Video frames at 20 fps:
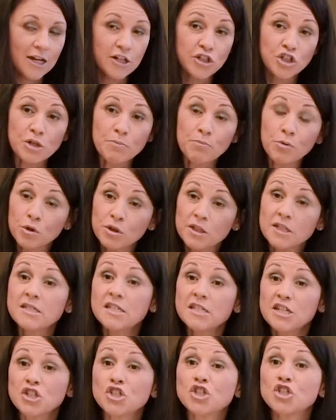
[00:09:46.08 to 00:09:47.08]
She put
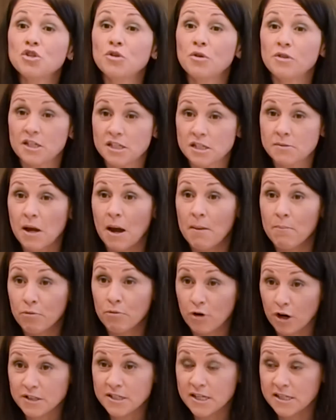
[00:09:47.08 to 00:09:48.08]
this
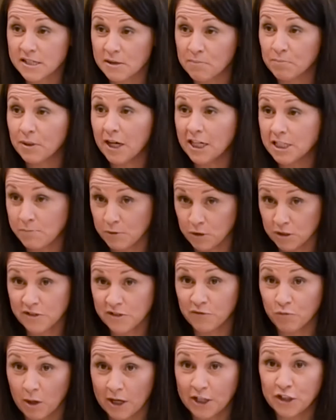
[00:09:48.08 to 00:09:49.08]
process in place because
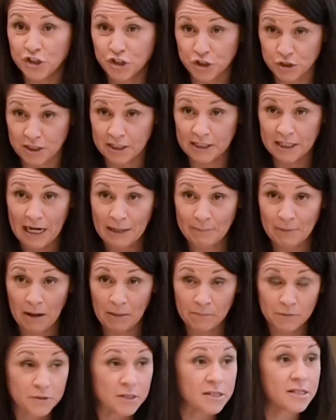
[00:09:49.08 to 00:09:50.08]
of one issue that came
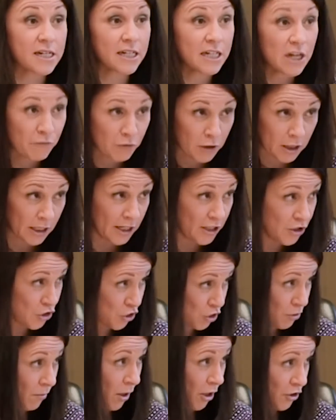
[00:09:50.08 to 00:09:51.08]
up. It was a significant
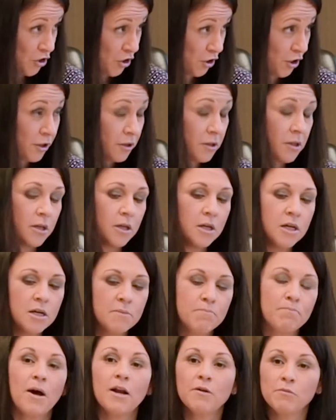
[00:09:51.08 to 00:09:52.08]
issue, mind you,
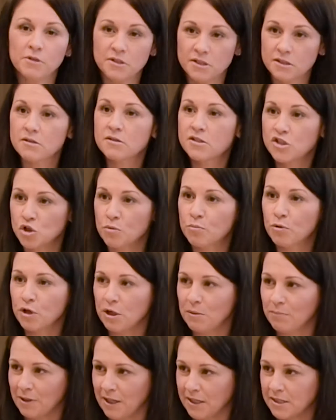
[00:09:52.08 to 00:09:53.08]
but it was still put
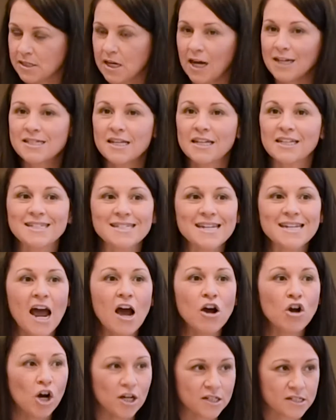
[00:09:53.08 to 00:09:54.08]
in place. I said, it's
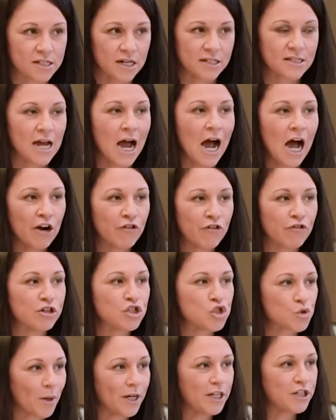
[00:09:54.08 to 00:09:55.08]
now cost us
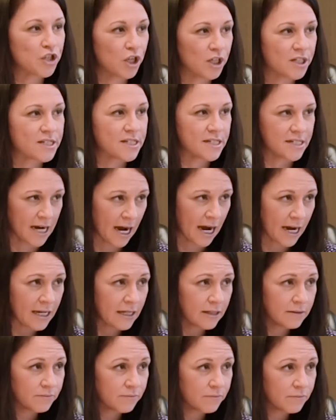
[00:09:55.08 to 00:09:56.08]
$120 a
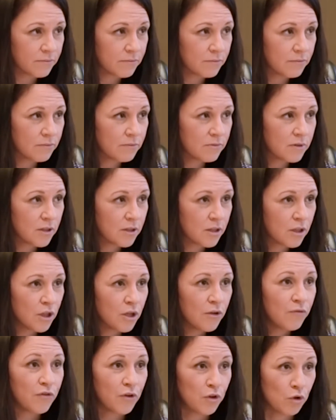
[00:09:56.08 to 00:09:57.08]

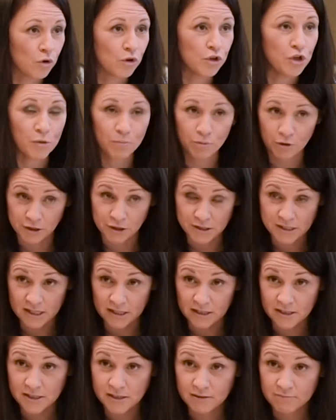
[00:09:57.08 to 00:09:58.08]
day for your new
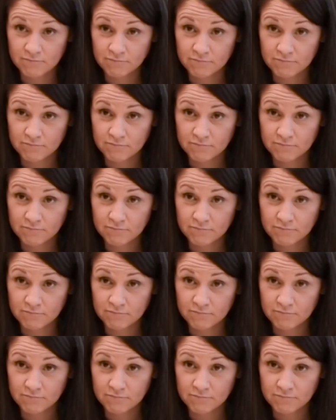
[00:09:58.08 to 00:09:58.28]
process.